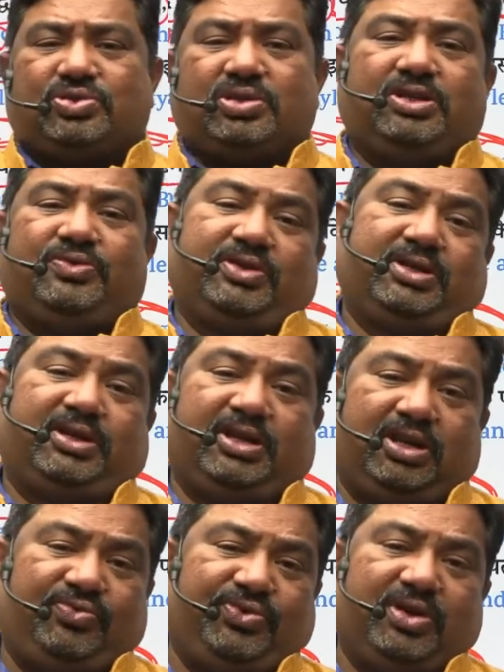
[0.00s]
He was a great
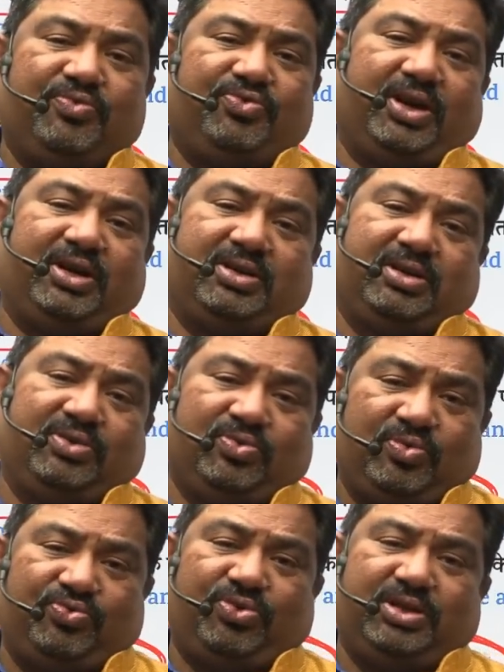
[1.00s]
freedom fighter, known
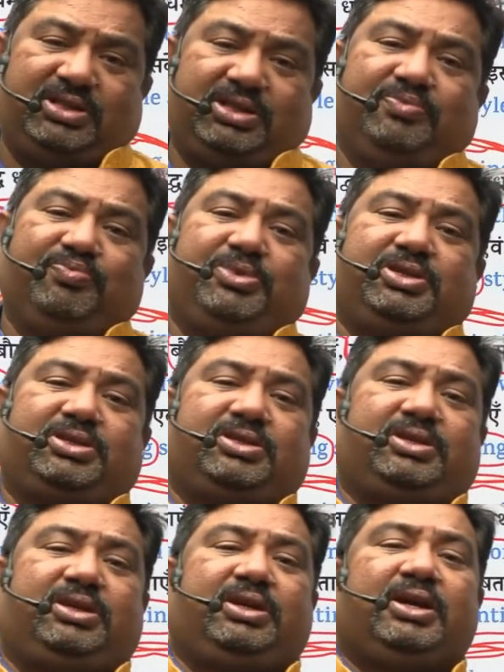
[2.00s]
for his simplicity.